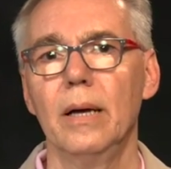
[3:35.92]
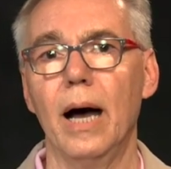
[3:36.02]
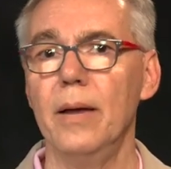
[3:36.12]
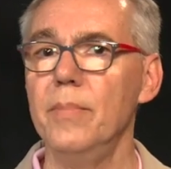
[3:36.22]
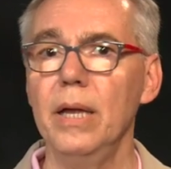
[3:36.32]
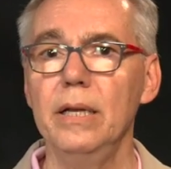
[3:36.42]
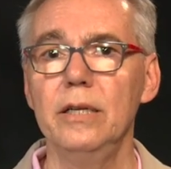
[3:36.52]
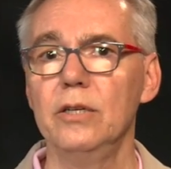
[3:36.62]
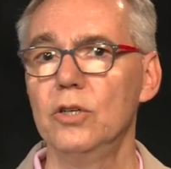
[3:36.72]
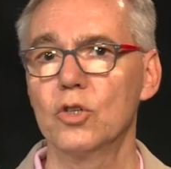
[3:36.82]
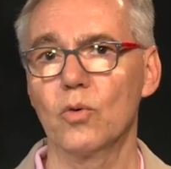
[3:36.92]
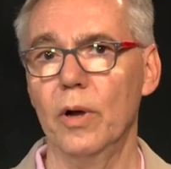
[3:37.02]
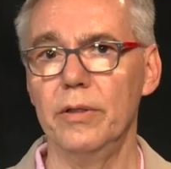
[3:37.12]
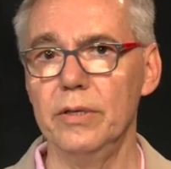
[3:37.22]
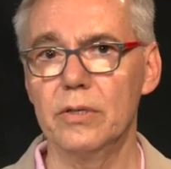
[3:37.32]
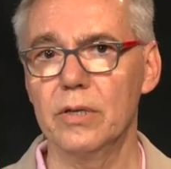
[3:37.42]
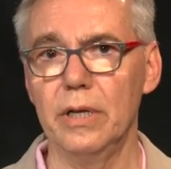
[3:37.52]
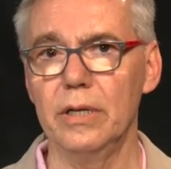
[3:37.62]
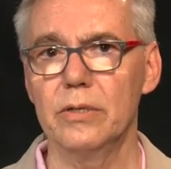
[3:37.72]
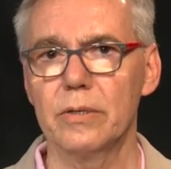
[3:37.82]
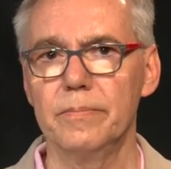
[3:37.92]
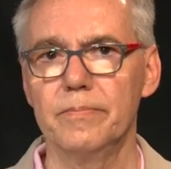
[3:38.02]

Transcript: I may need to destroy these cities."